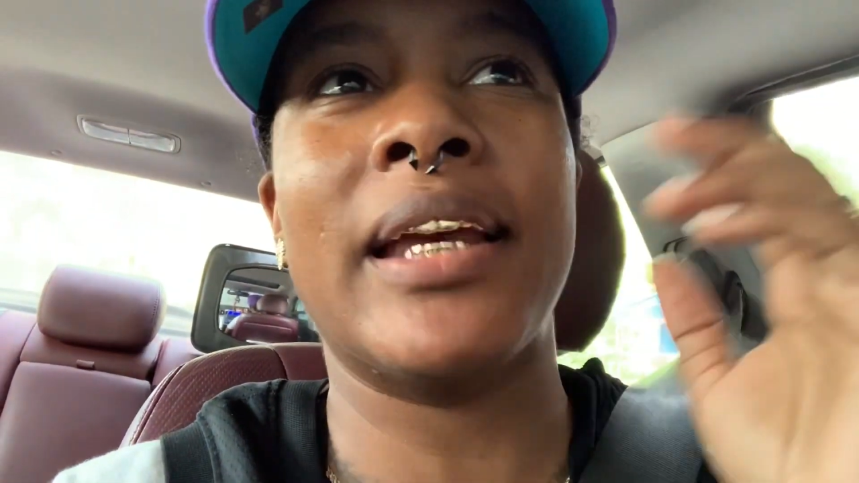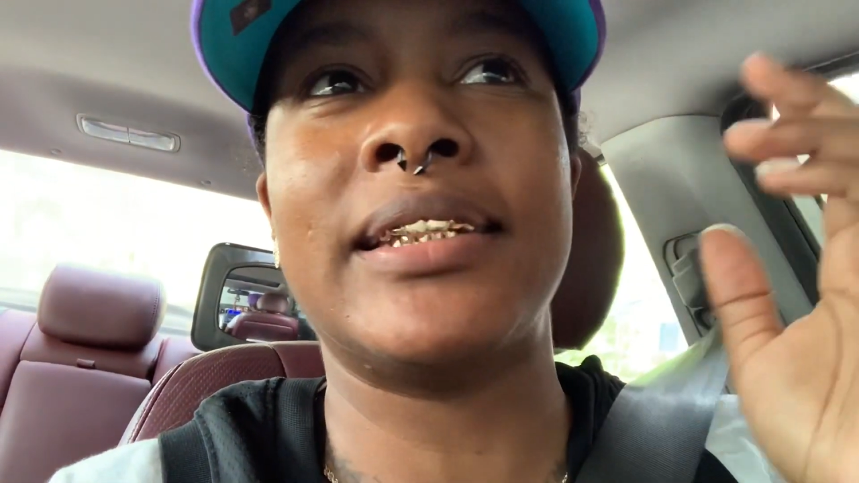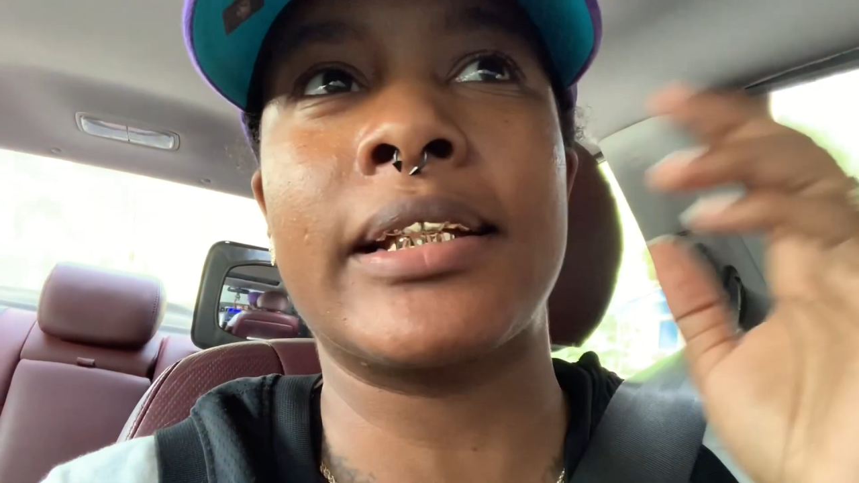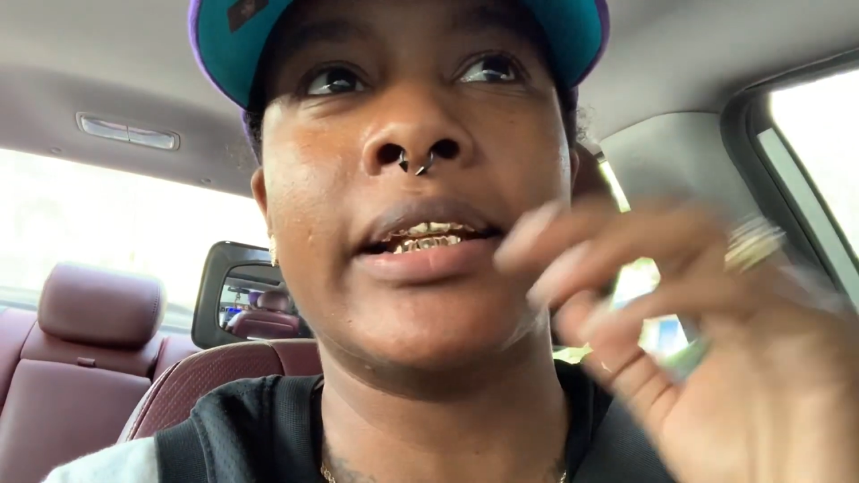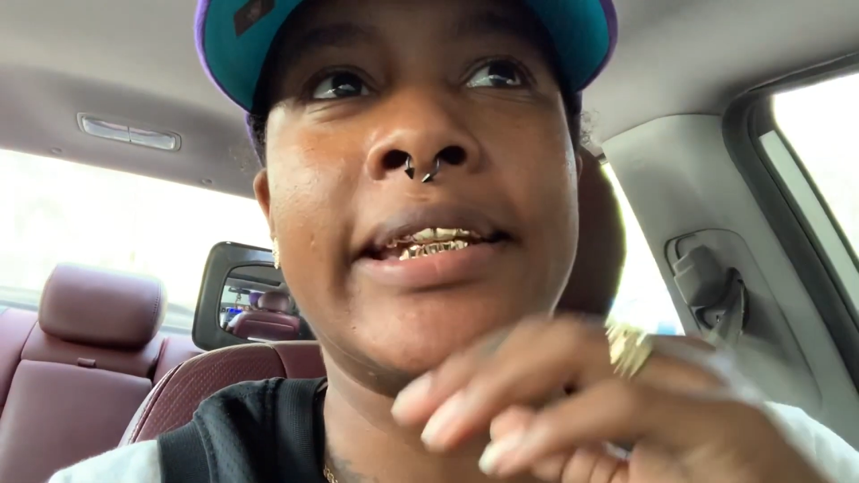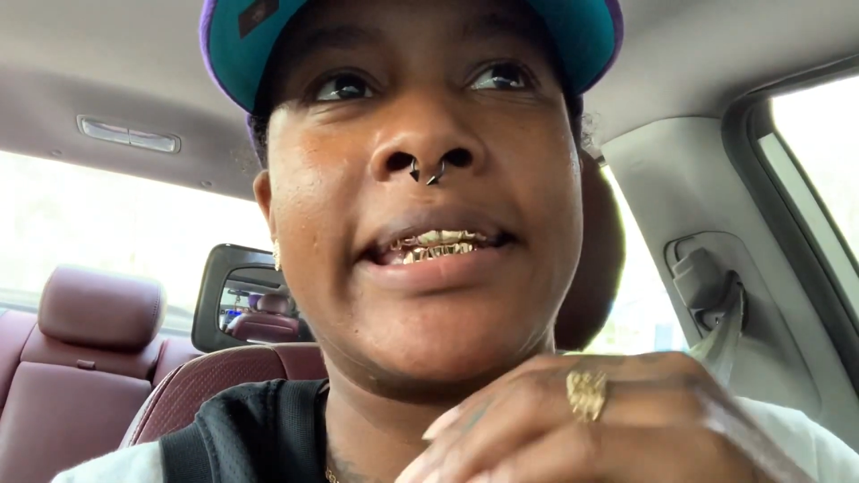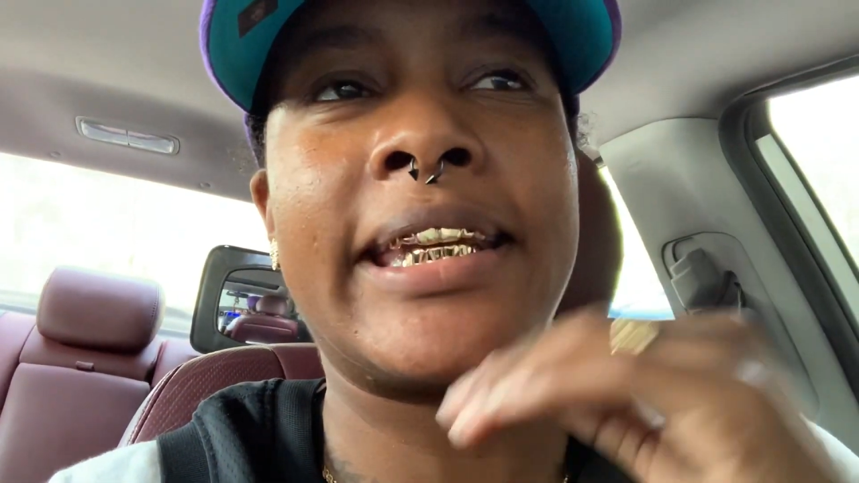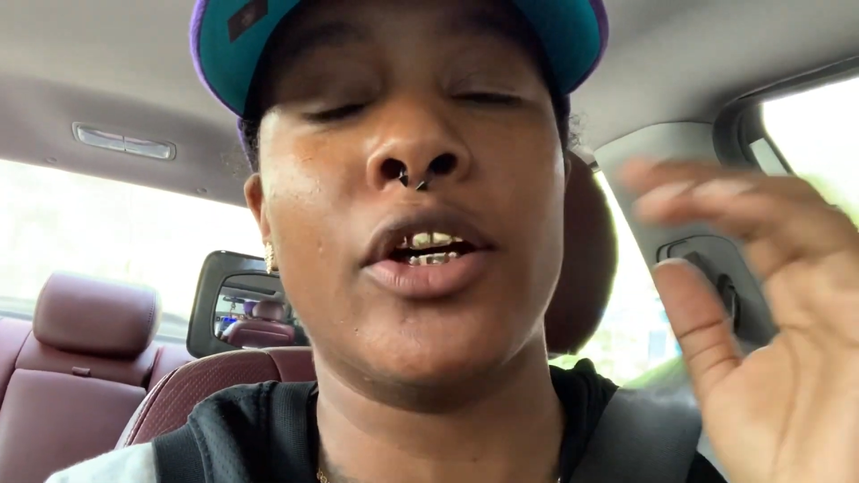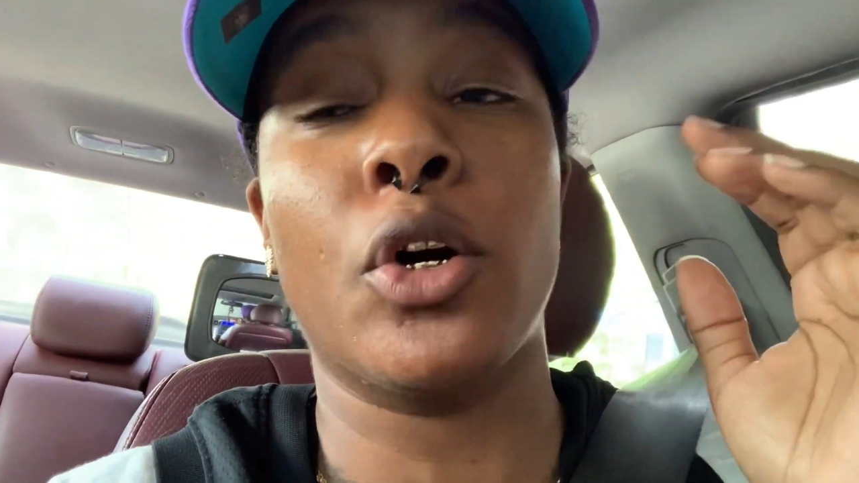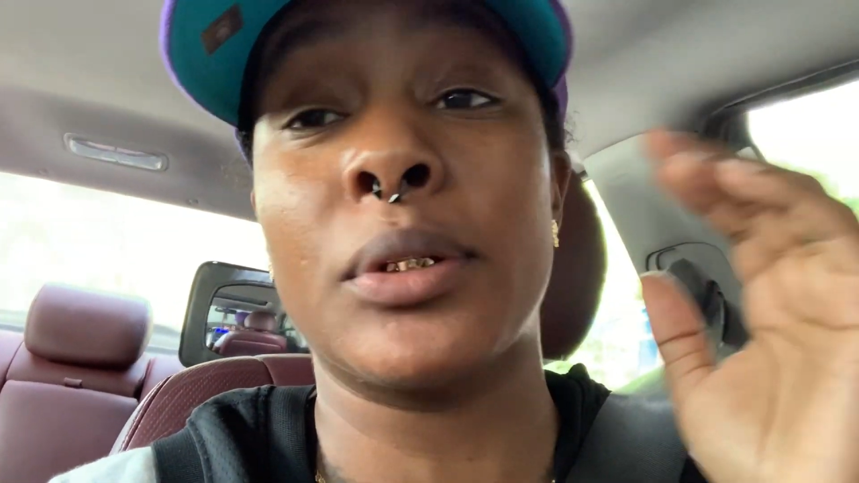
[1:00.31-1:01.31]
basically
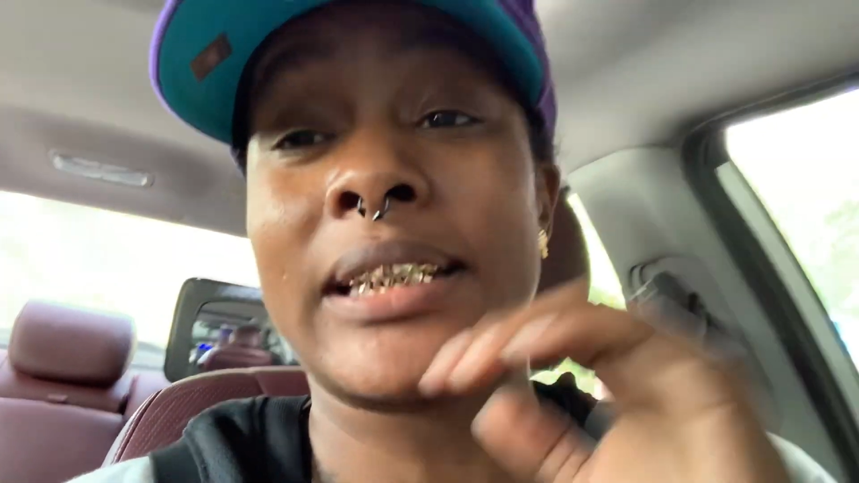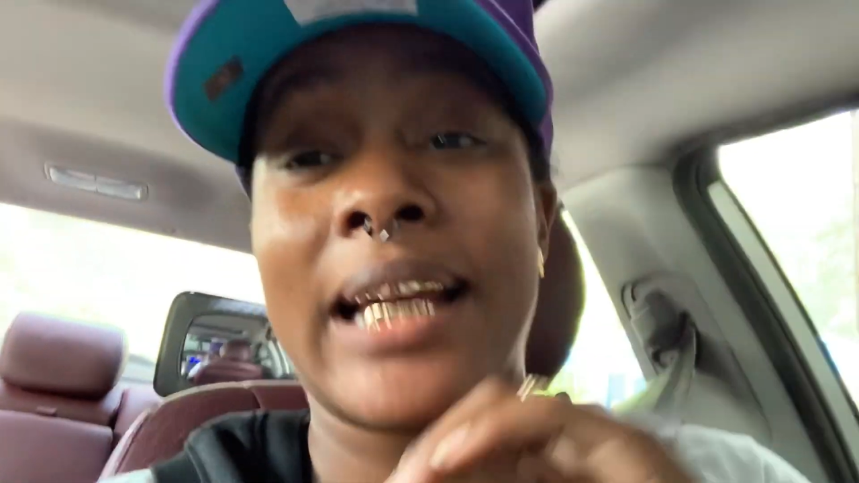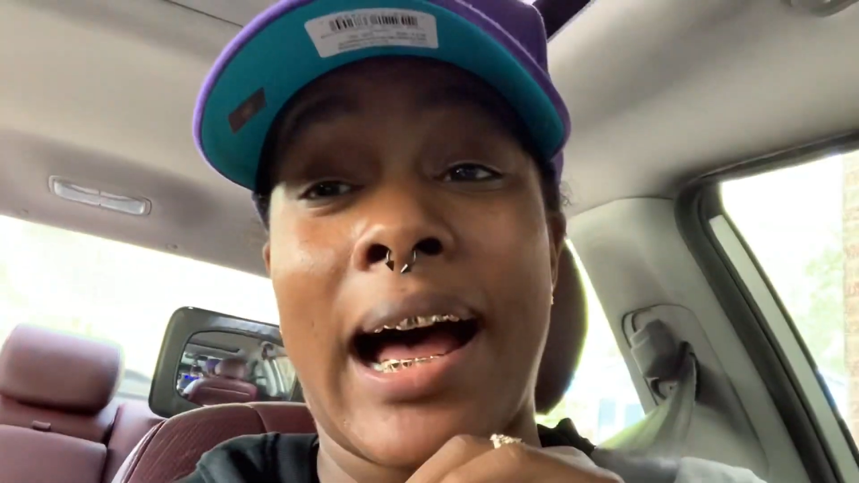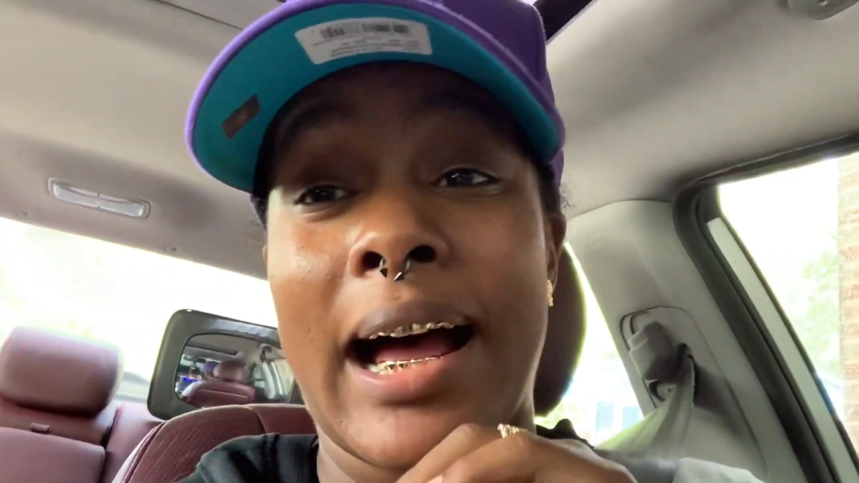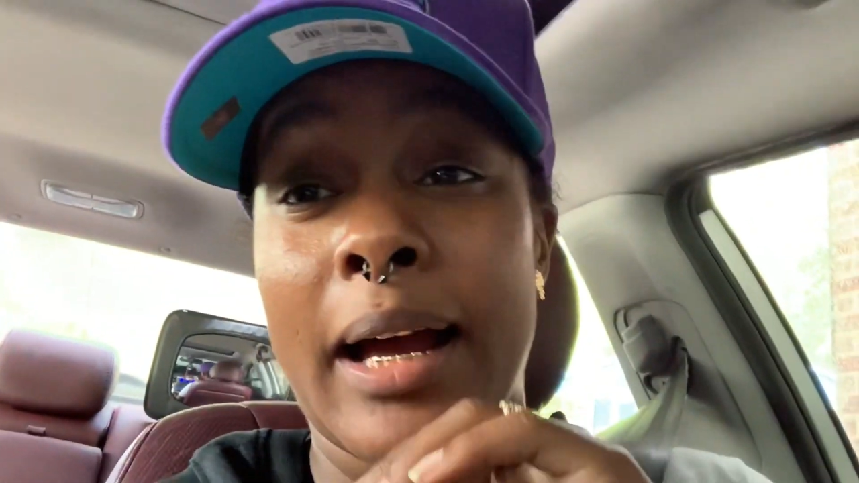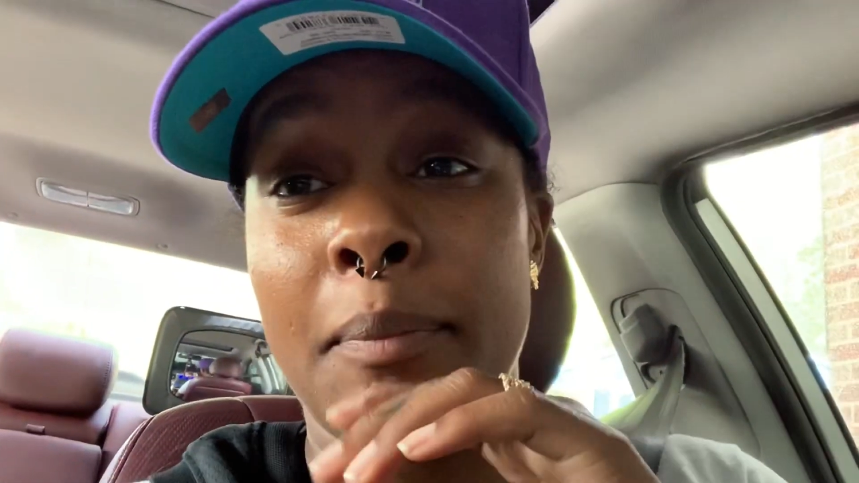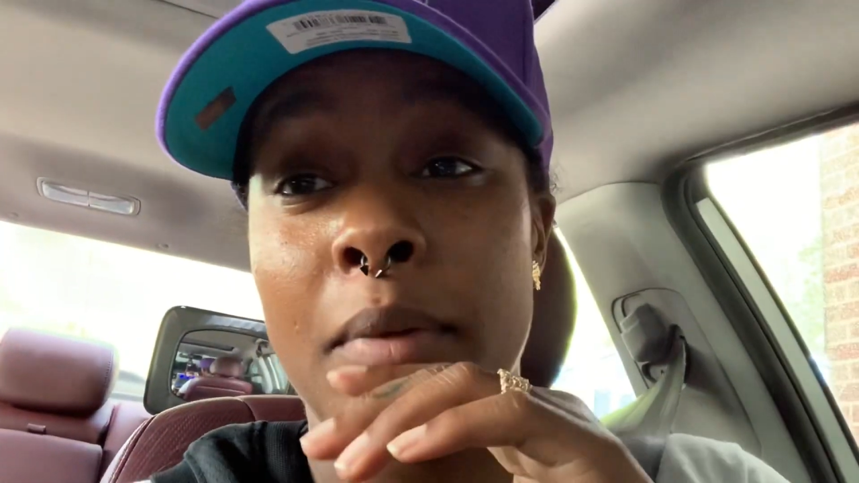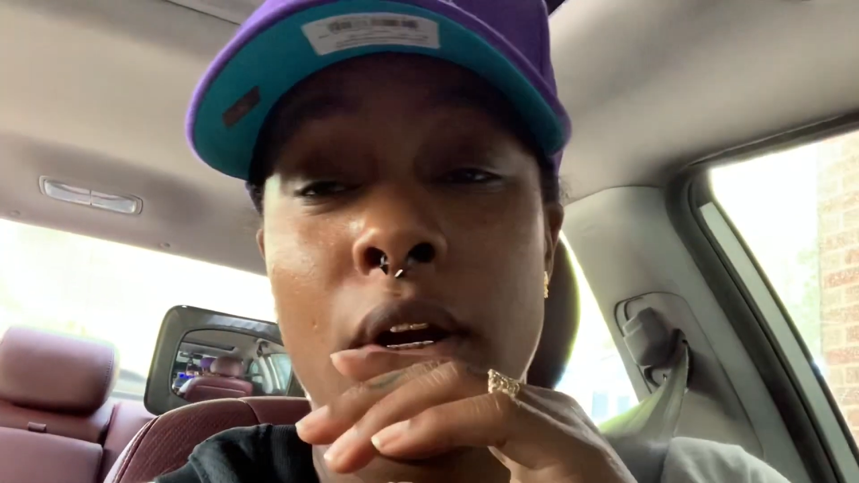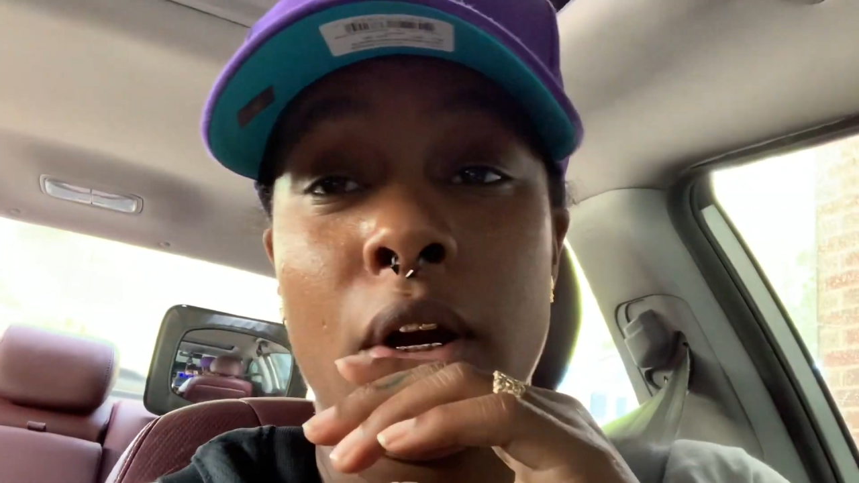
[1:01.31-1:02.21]
kill time